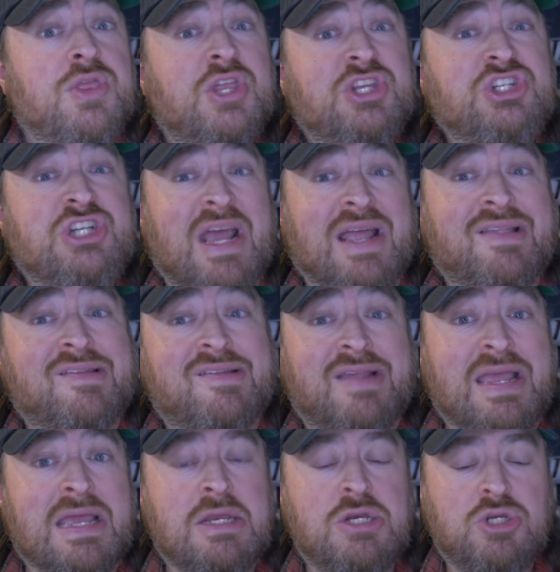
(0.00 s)
the
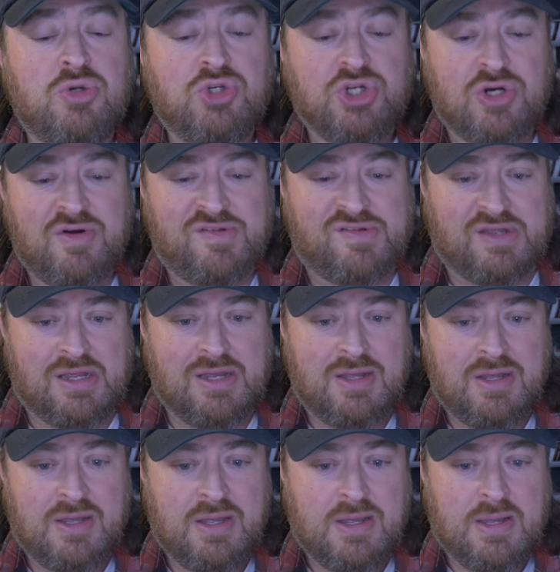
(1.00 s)
Jets in New Jersey.
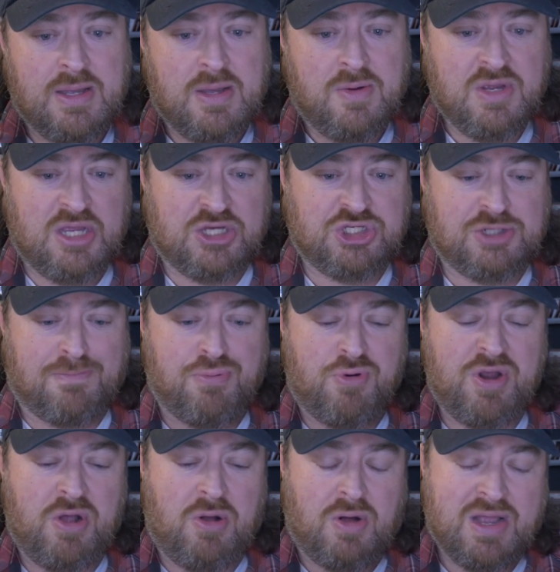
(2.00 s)
got
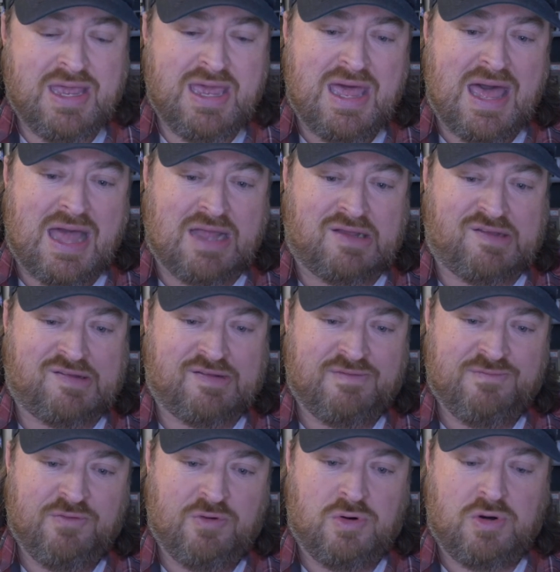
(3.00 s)
Jabril Cox
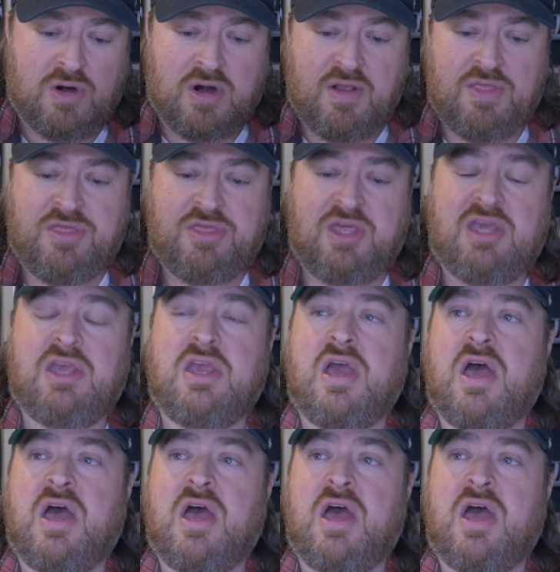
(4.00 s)
for the